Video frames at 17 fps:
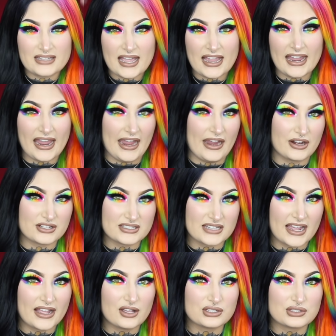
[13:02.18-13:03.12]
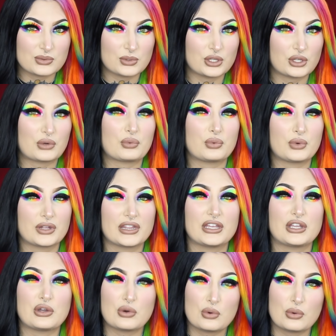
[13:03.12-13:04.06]
dye hairstyles would look
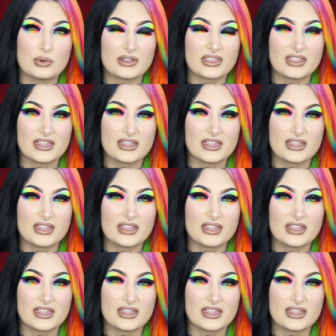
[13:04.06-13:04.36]
really cool with